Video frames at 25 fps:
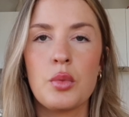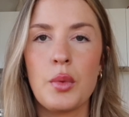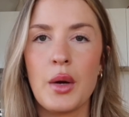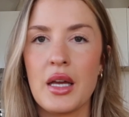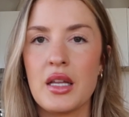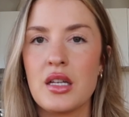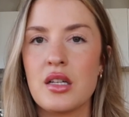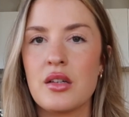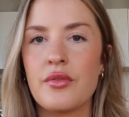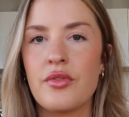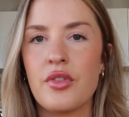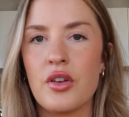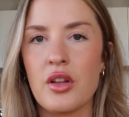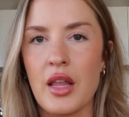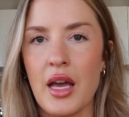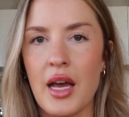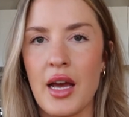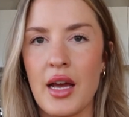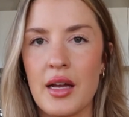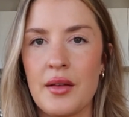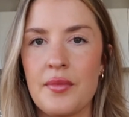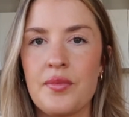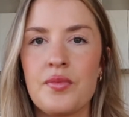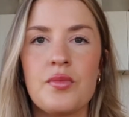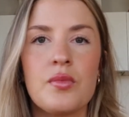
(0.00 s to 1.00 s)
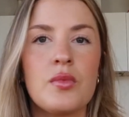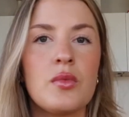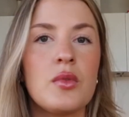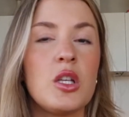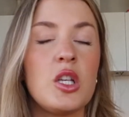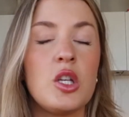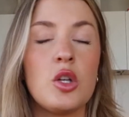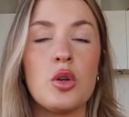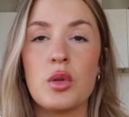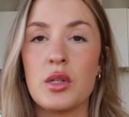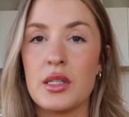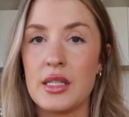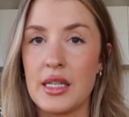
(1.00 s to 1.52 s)
waiting for that,
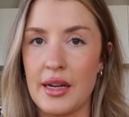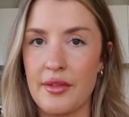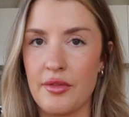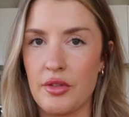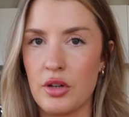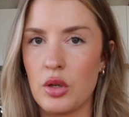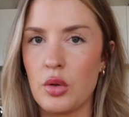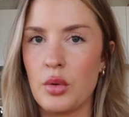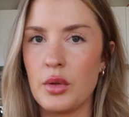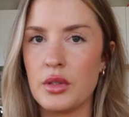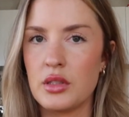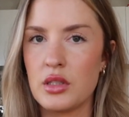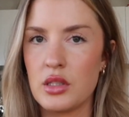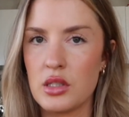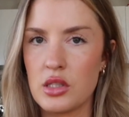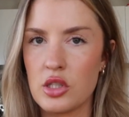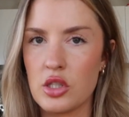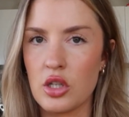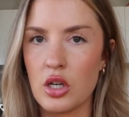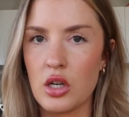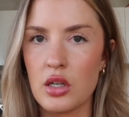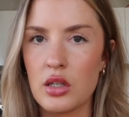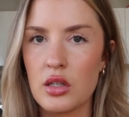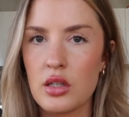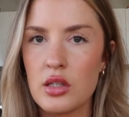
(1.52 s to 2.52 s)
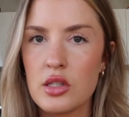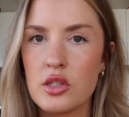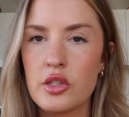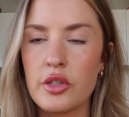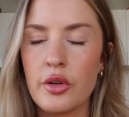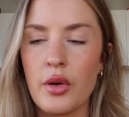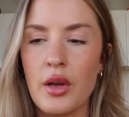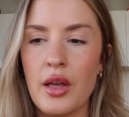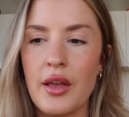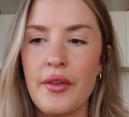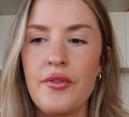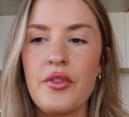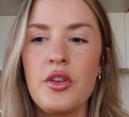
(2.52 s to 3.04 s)
you're never going to start. So
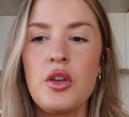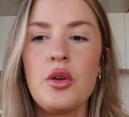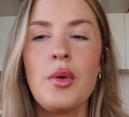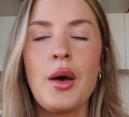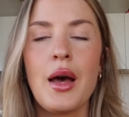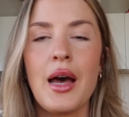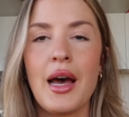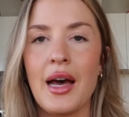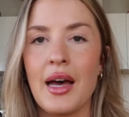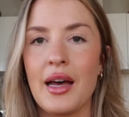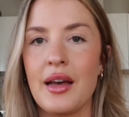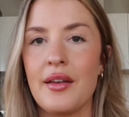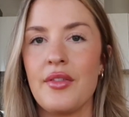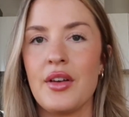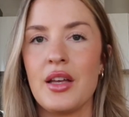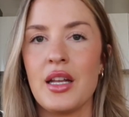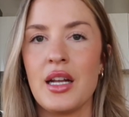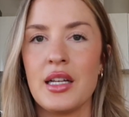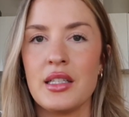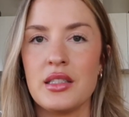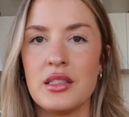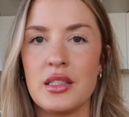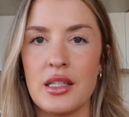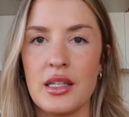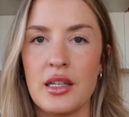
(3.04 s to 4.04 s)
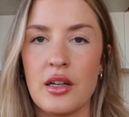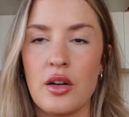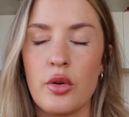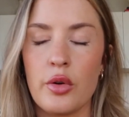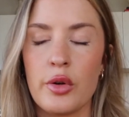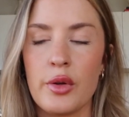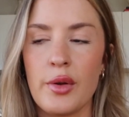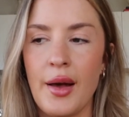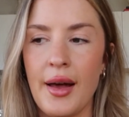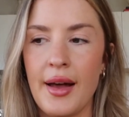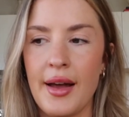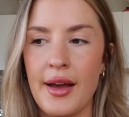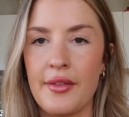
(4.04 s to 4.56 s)
if you have an idea or
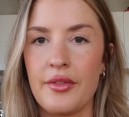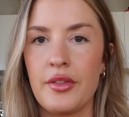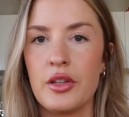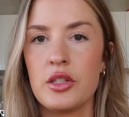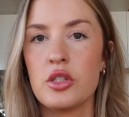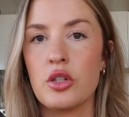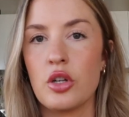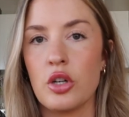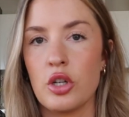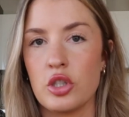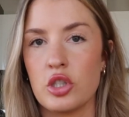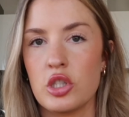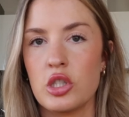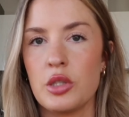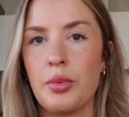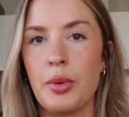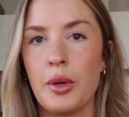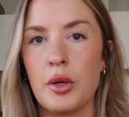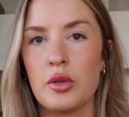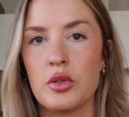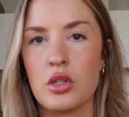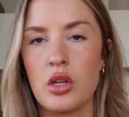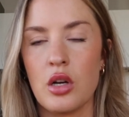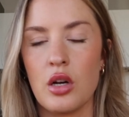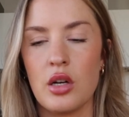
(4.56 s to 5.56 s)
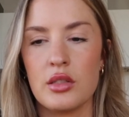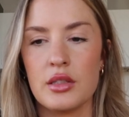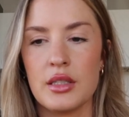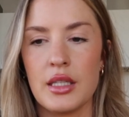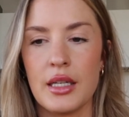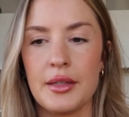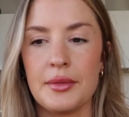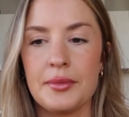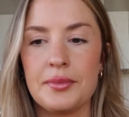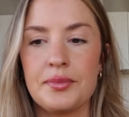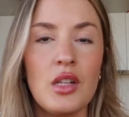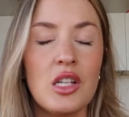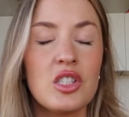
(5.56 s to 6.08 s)
you have this urge to post
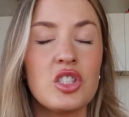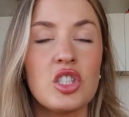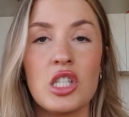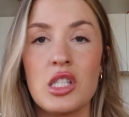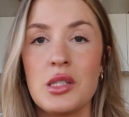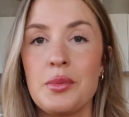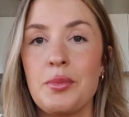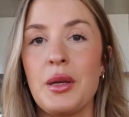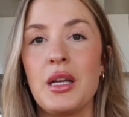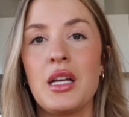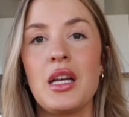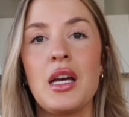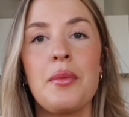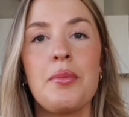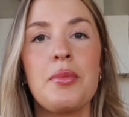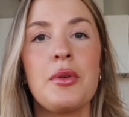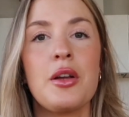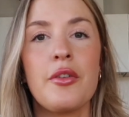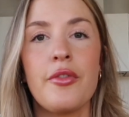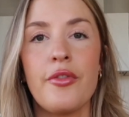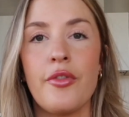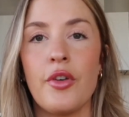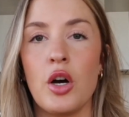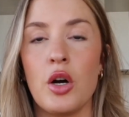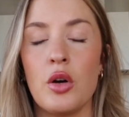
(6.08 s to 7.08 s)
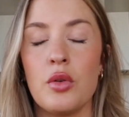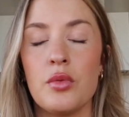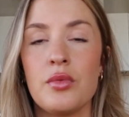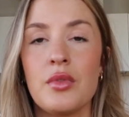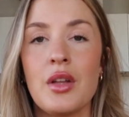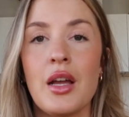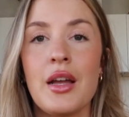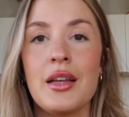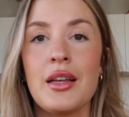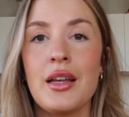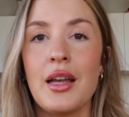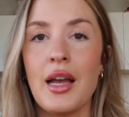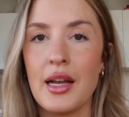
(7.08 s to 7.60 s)
content, just pick up your phone
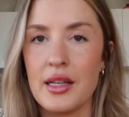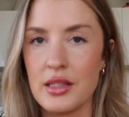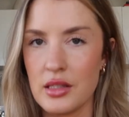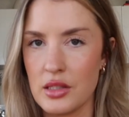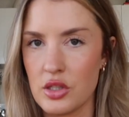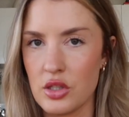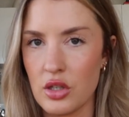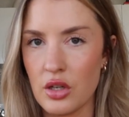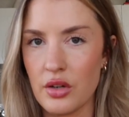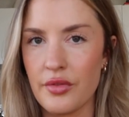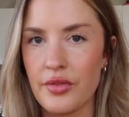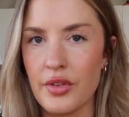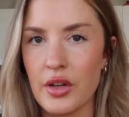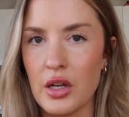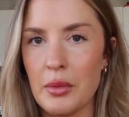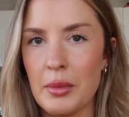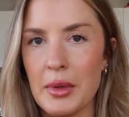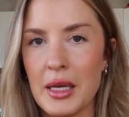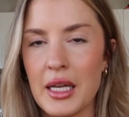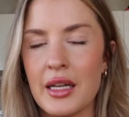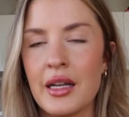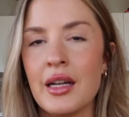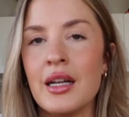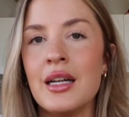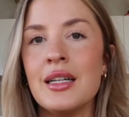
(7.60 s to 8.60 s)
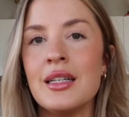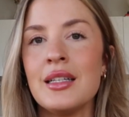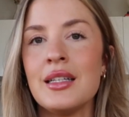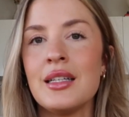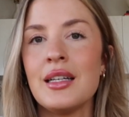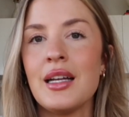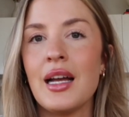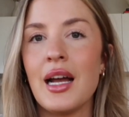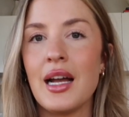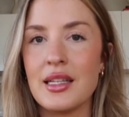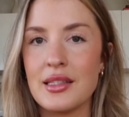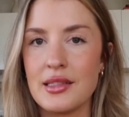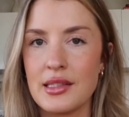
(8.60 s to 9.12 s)
and start filming
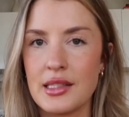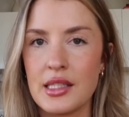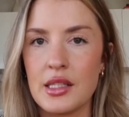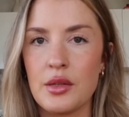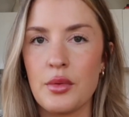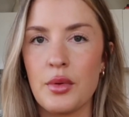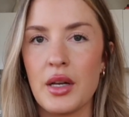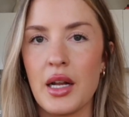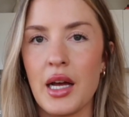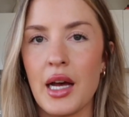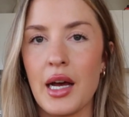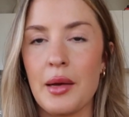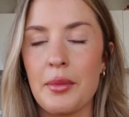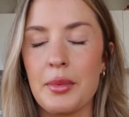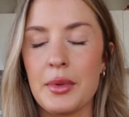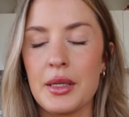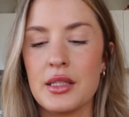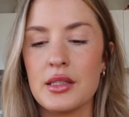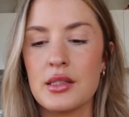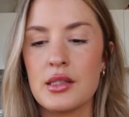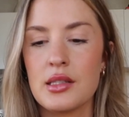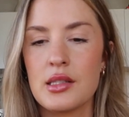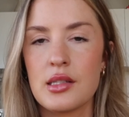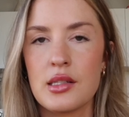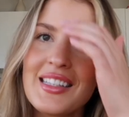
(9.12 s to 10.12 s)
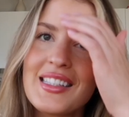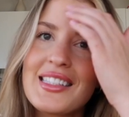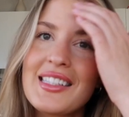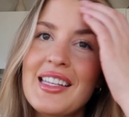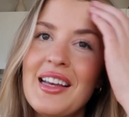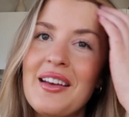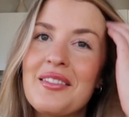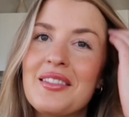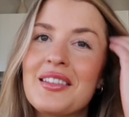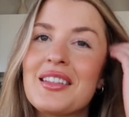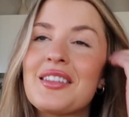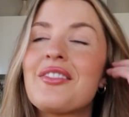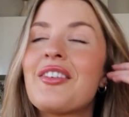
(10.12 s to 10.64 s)
and see what happens. The
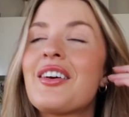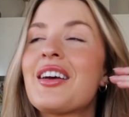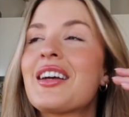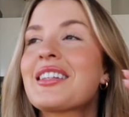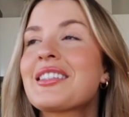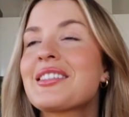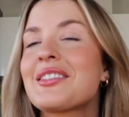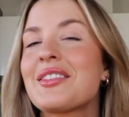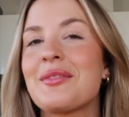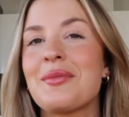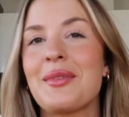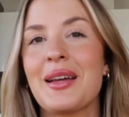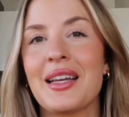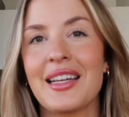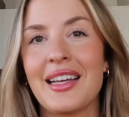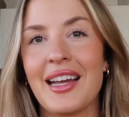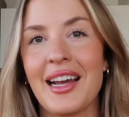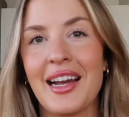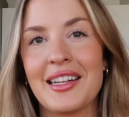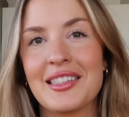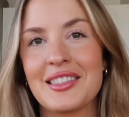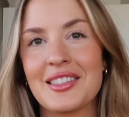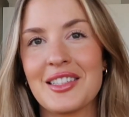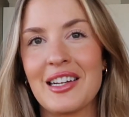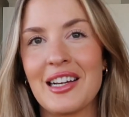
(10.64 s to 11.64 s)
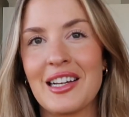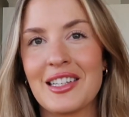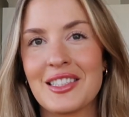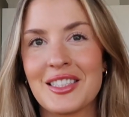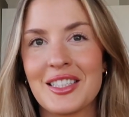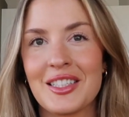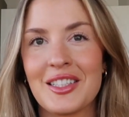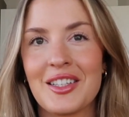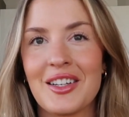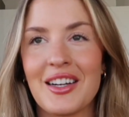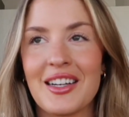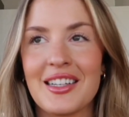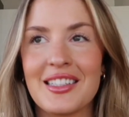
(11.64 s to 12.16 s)
sound effects from my cats are actually
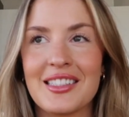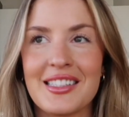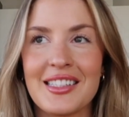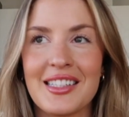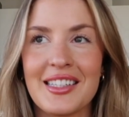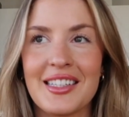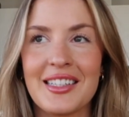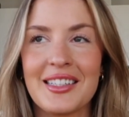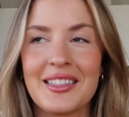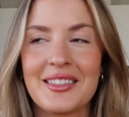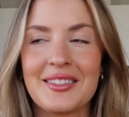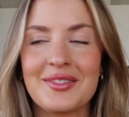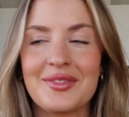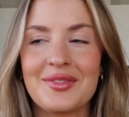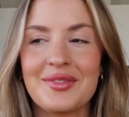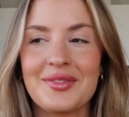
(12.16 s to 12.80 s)
crazy.